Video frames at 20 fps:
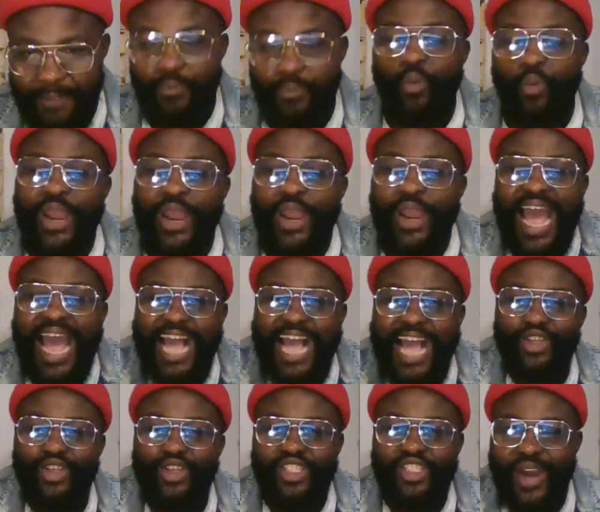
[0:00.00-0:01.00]
We are
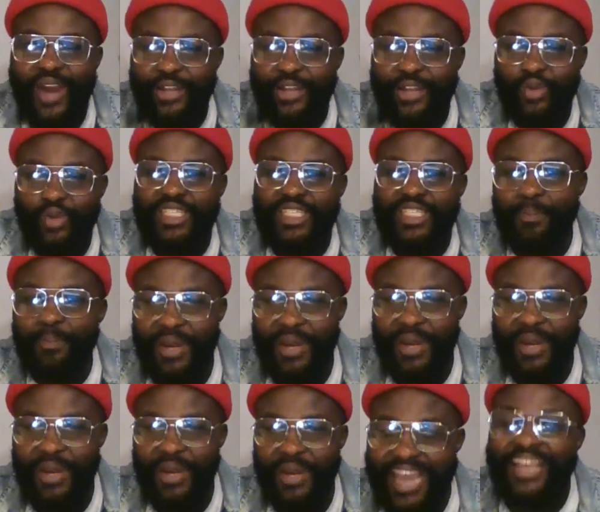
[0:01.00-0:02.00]
just trying to
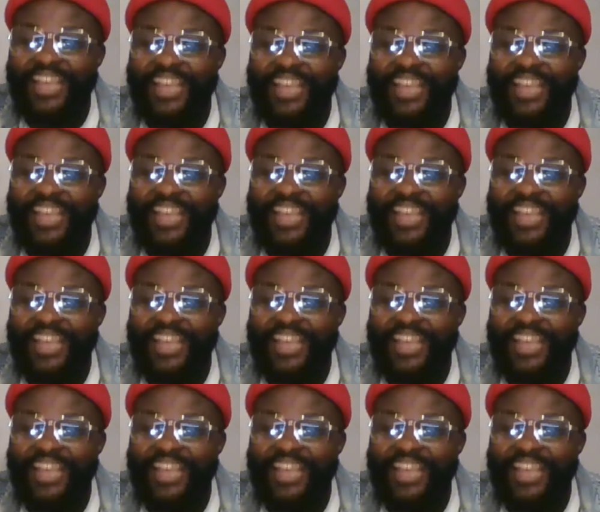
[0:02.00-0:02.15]
simplify